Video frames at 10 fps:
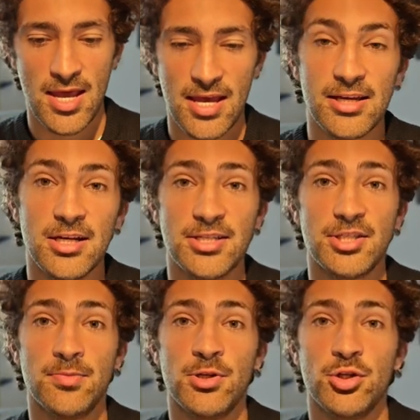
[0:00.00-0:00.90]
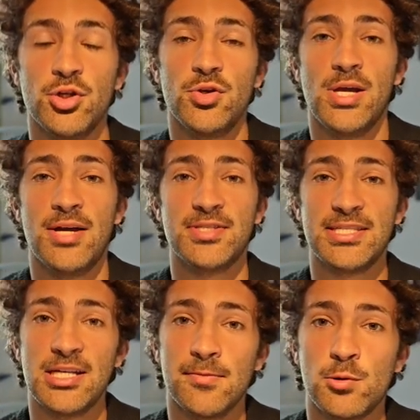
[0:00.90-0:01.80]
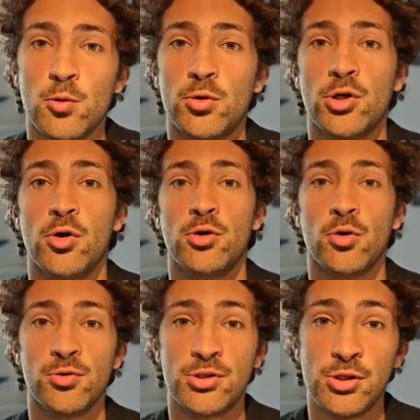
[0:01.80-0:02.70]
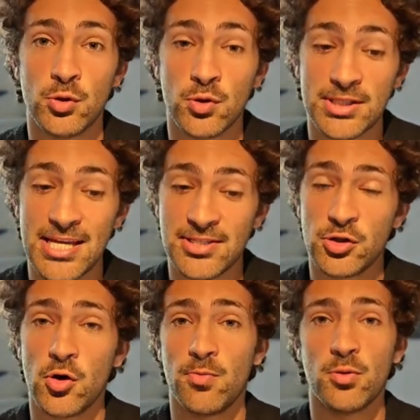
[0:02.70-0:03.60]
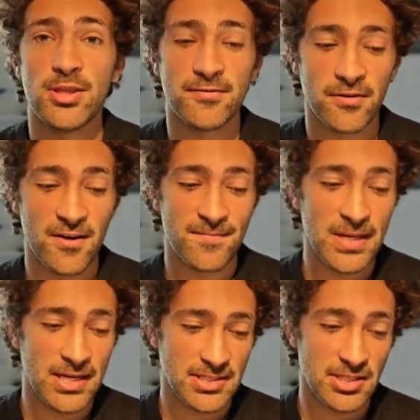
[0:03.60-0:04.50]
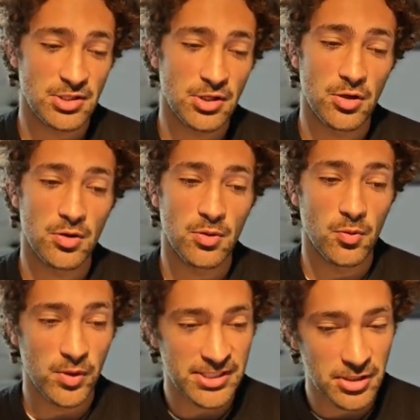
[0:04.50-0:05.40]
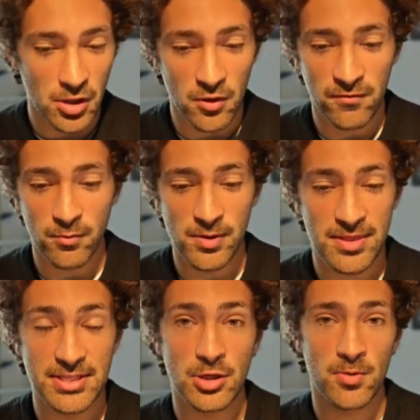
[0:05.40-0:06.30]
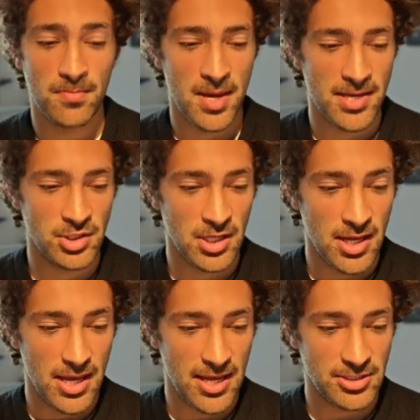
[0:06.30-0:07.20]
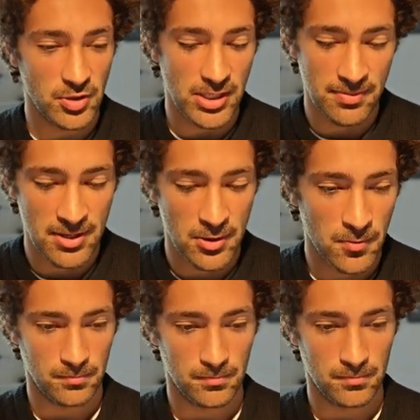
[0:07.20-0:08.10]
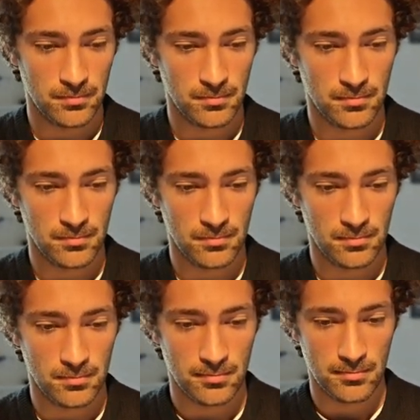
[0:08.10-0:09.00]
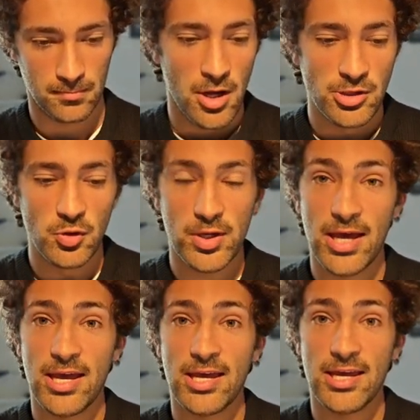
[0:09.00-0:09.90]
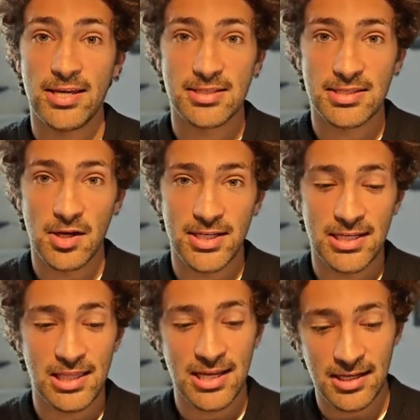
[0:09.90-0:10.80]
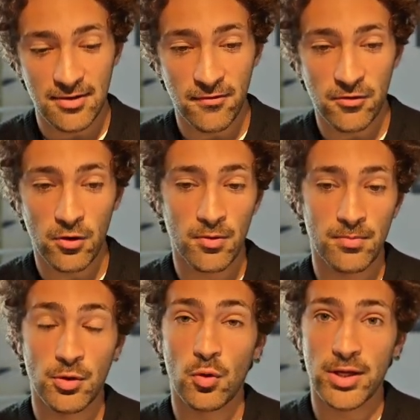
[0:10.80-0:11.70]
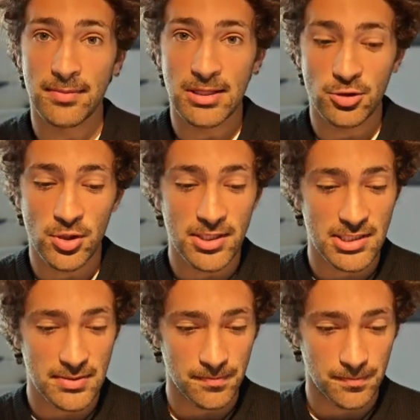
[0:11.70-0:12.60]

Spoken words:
Hey guys, so I'm going to show you how to set up Claude Code onto your desktop within 5 minutes. So we start off with this homepage, enter your email. You'll get a sign-in link from your email address.